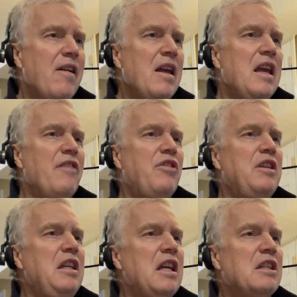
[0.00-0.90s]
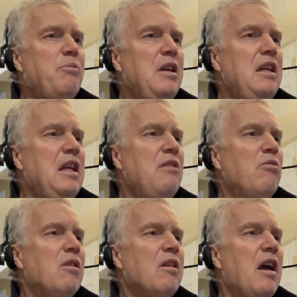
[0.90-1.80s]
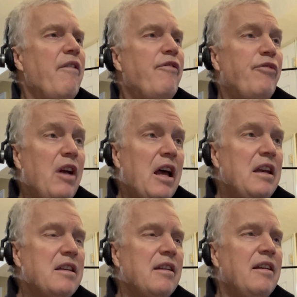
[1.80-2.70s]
If the TSBD were a front,